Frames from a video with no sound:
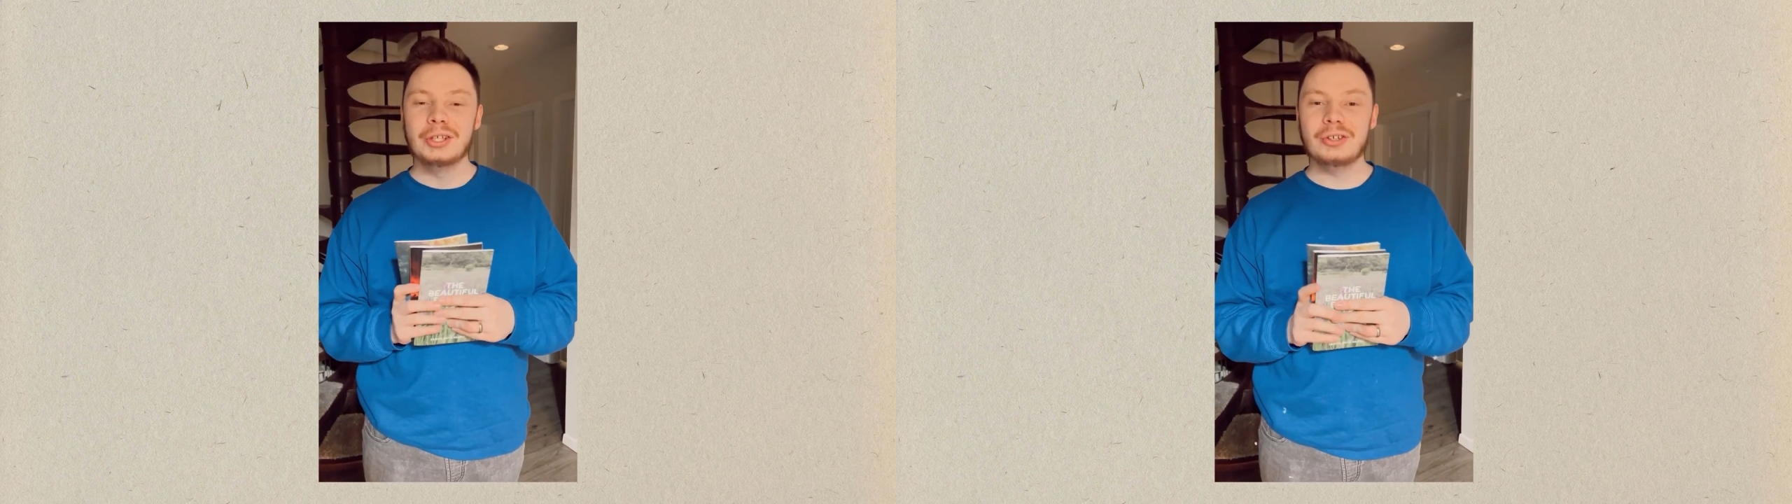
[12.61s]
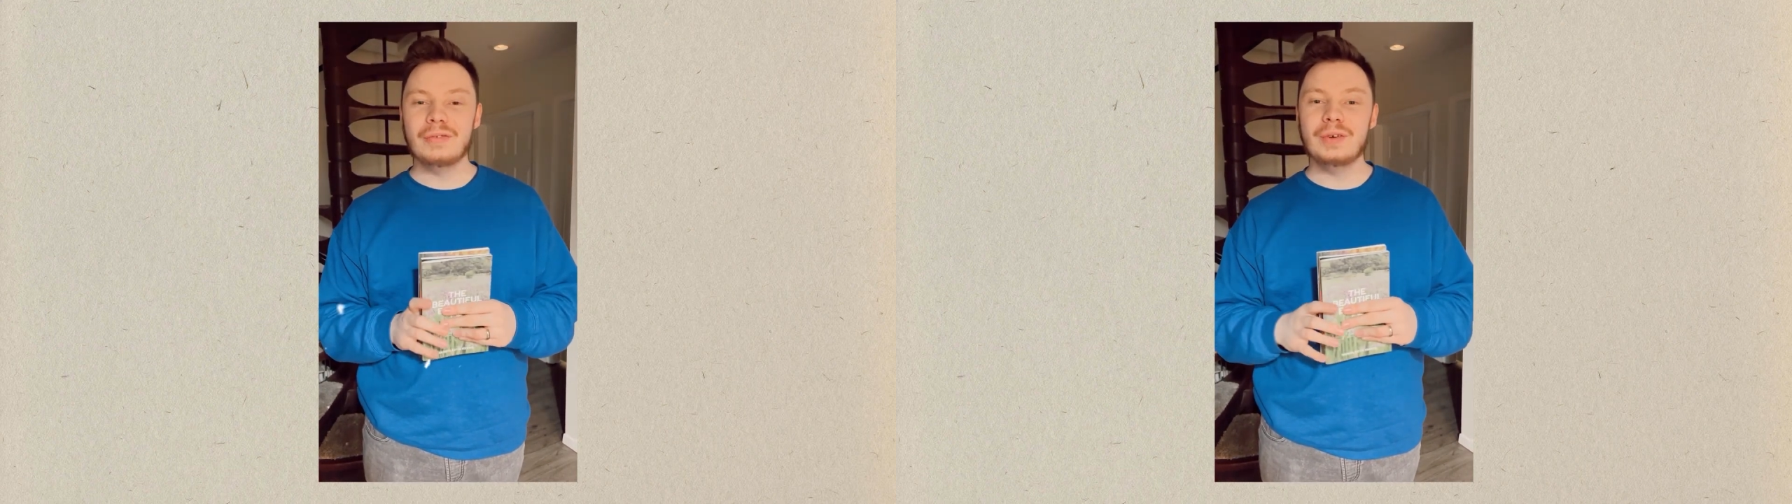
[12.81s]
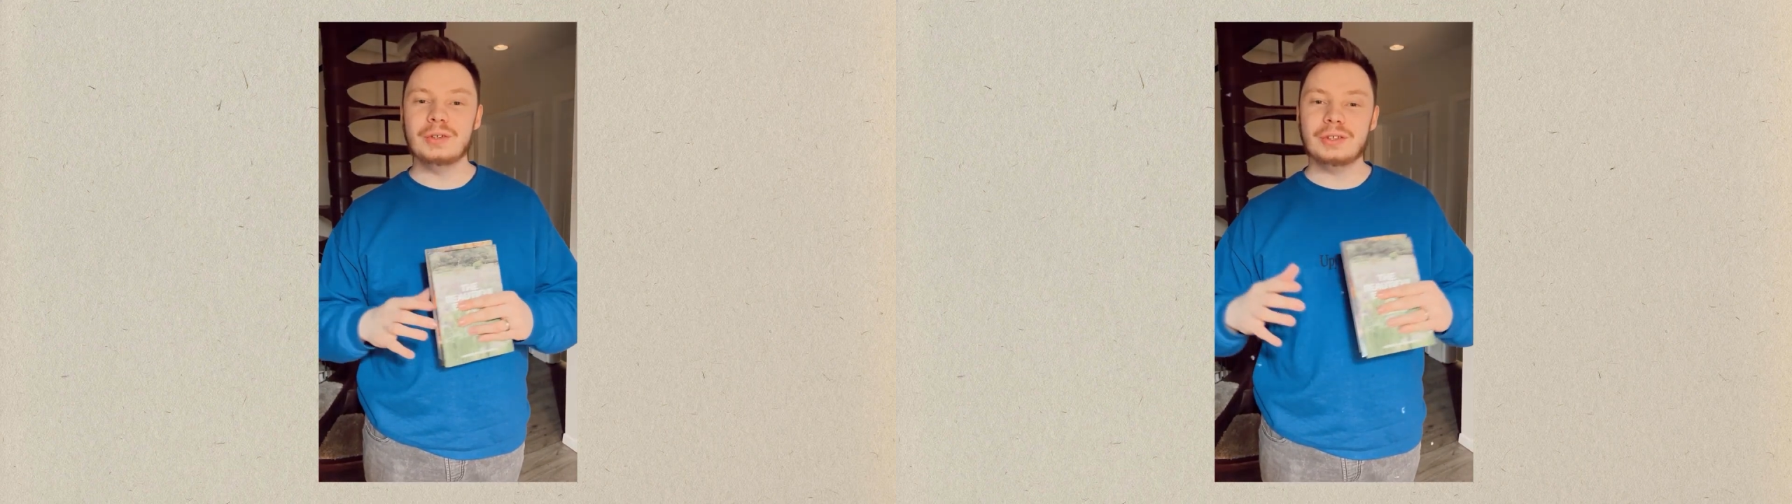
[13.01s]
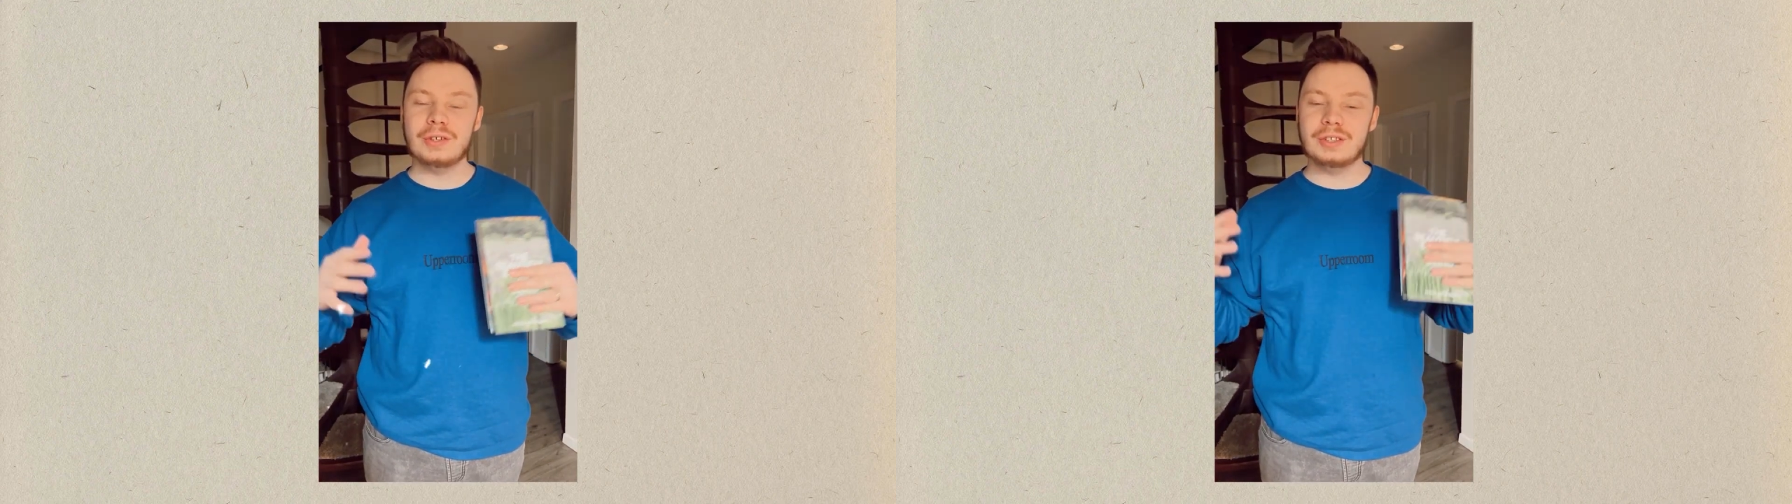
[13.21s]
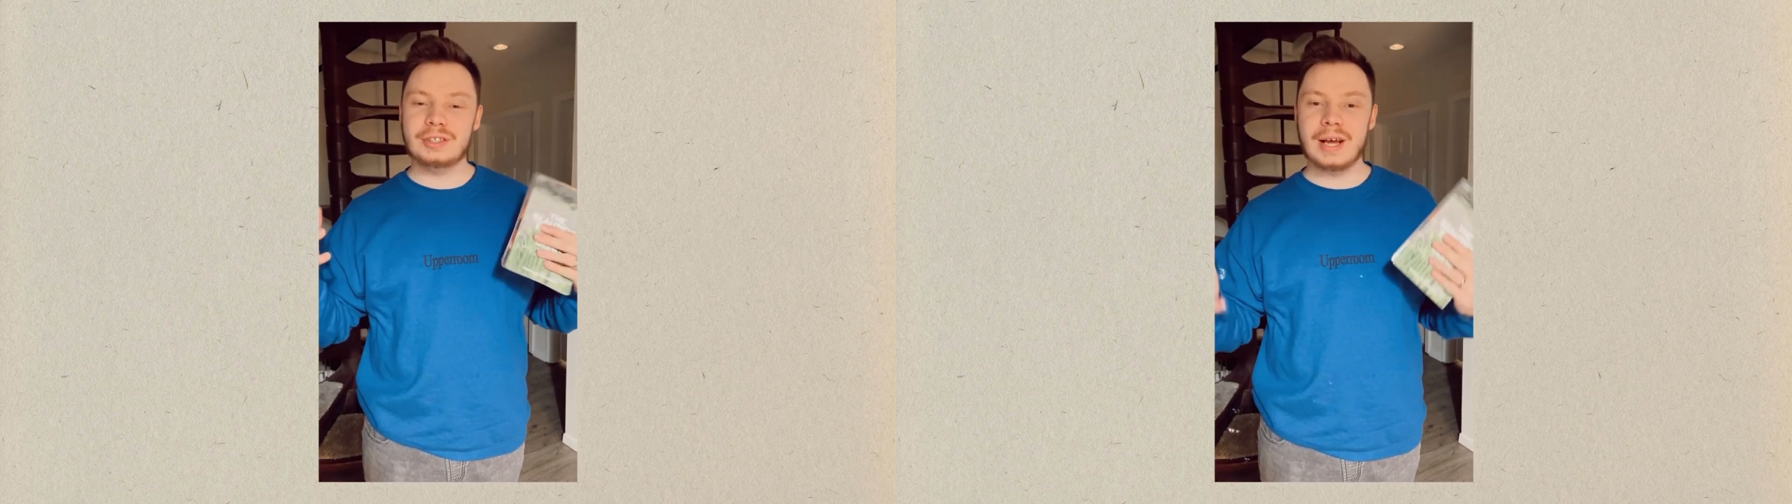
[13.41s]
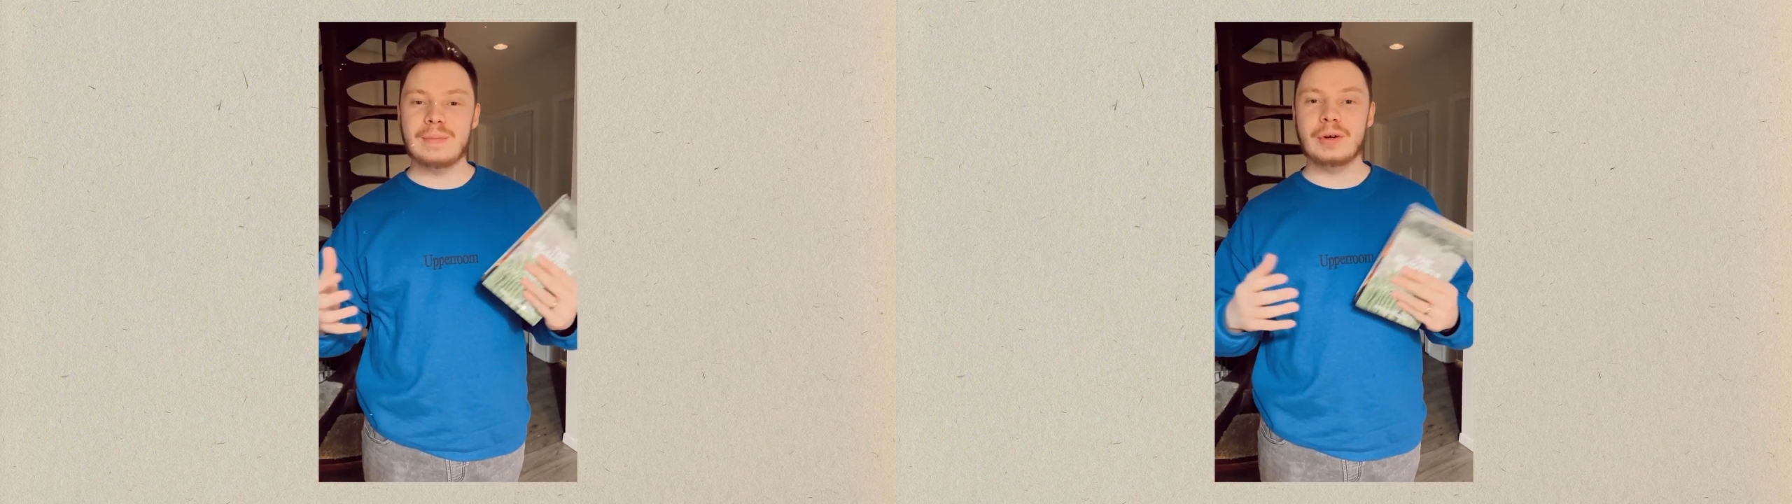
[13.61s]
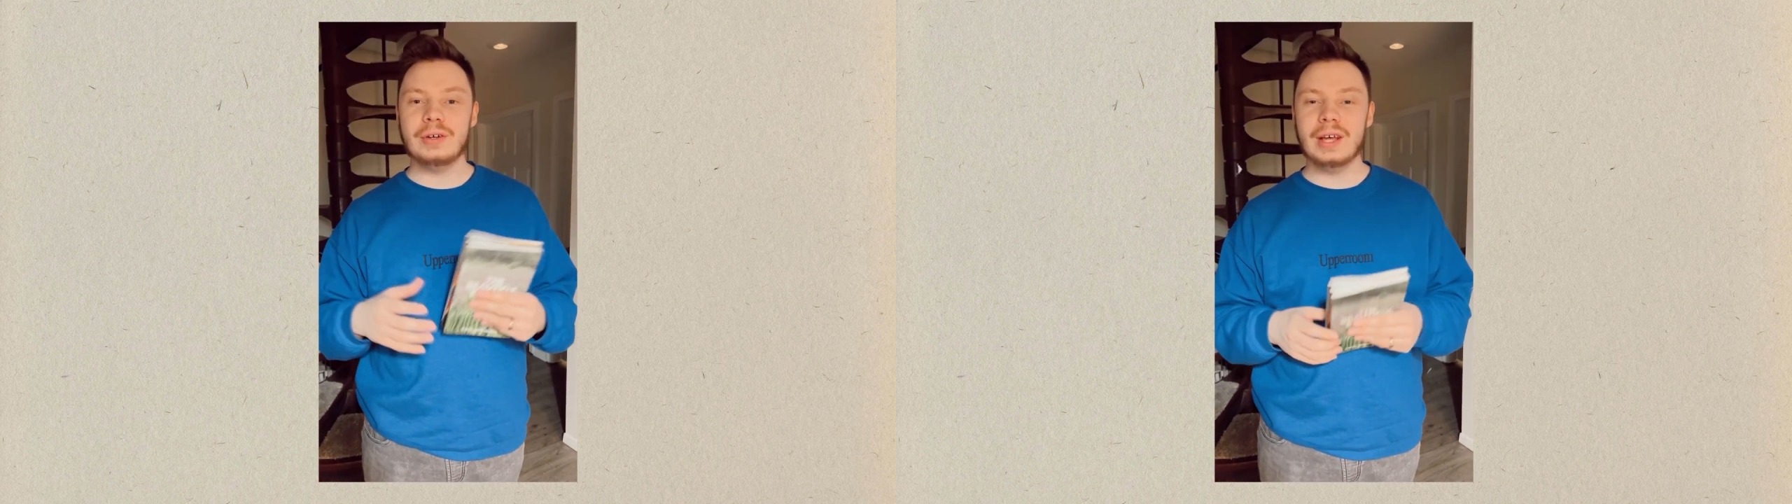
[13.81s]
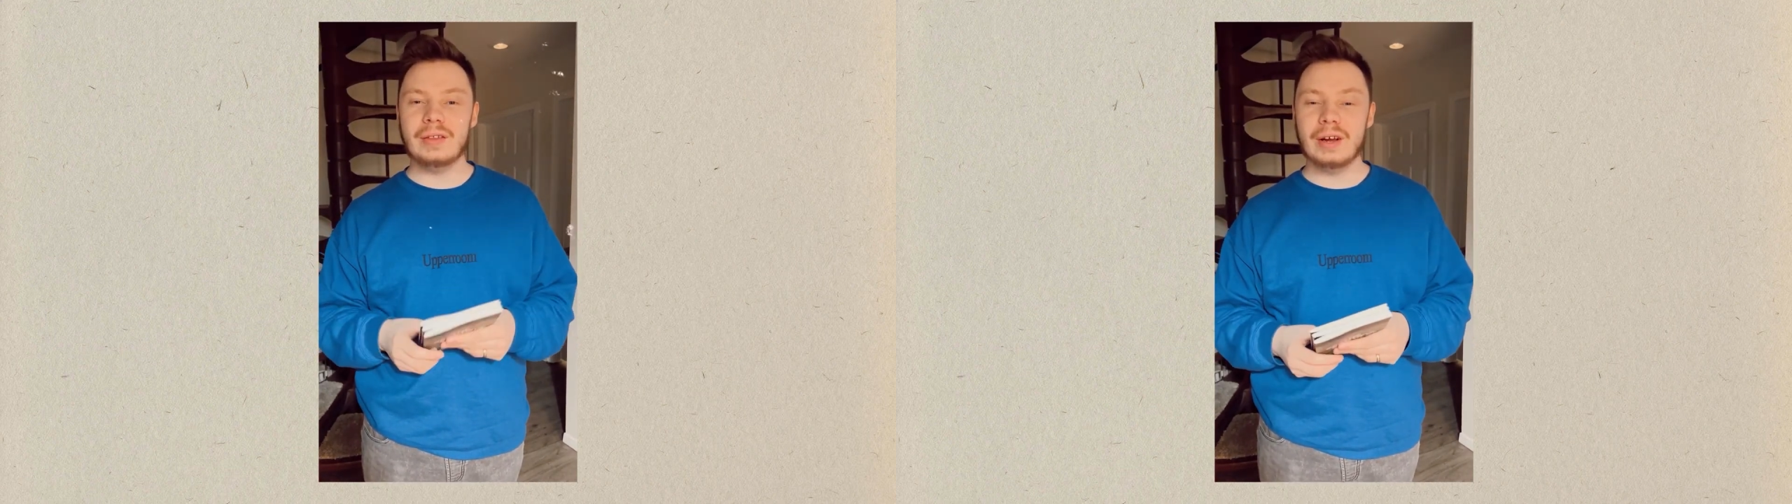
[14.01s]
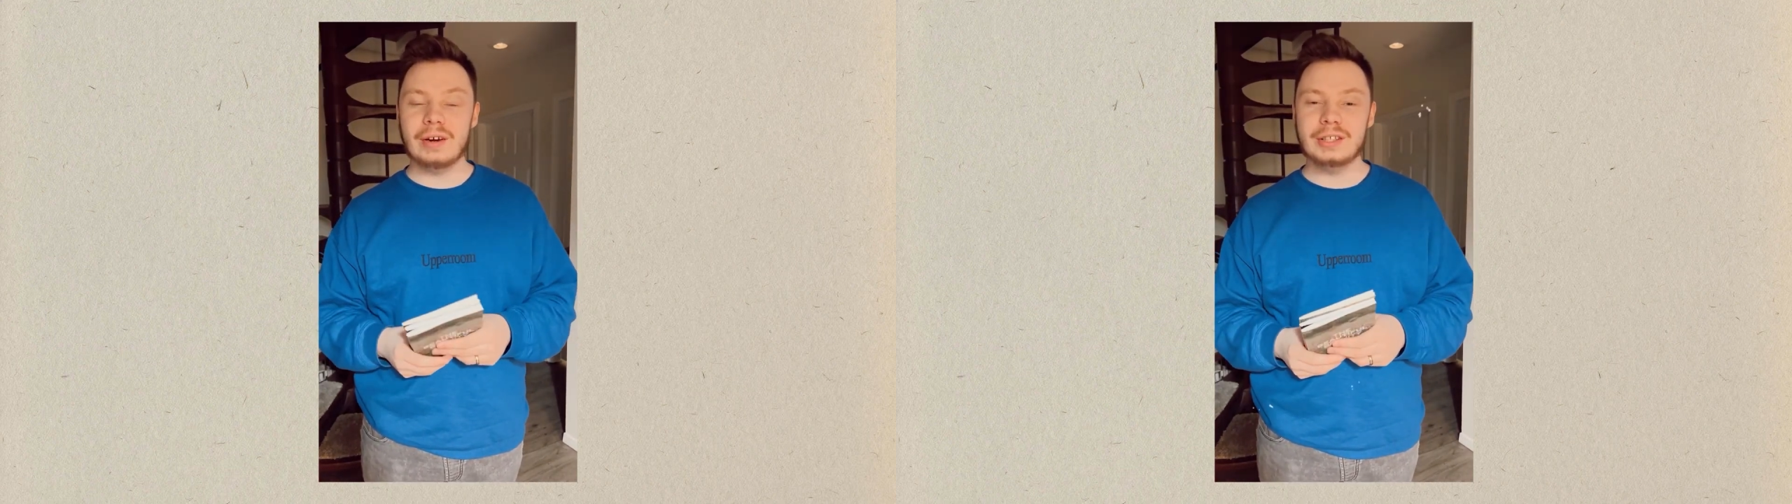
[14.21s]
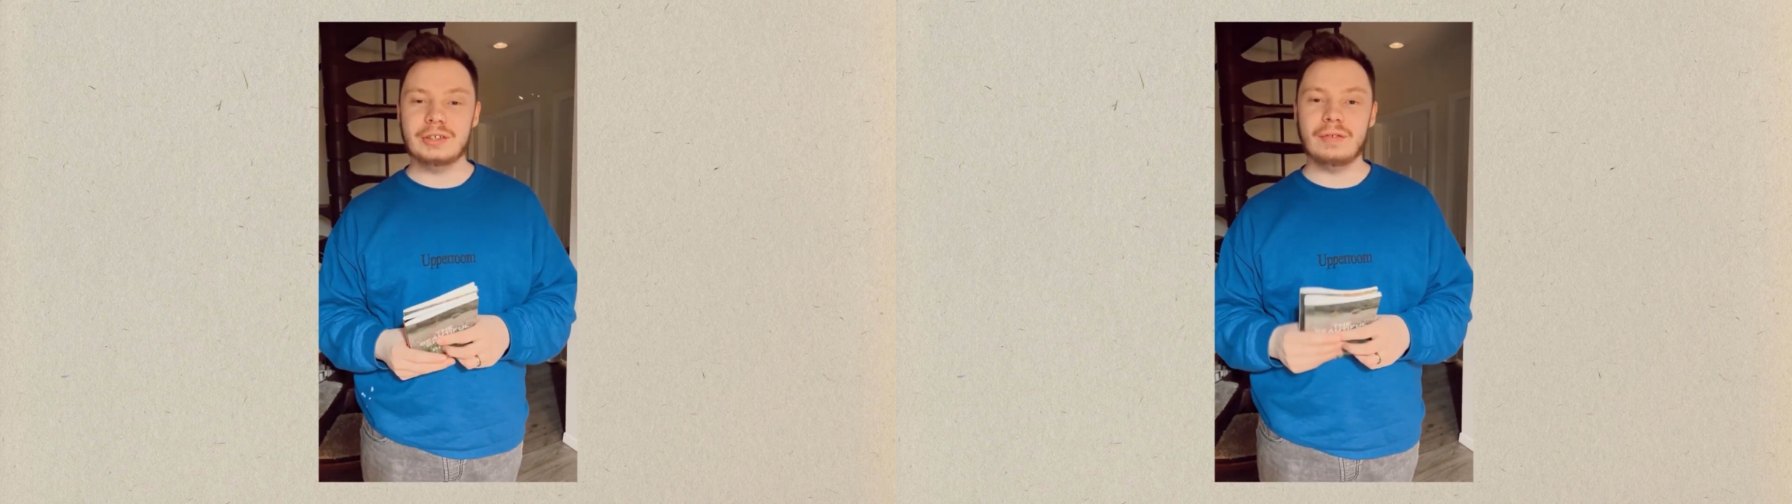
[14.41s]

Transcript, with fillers: So if you search Samuel Keith Harris,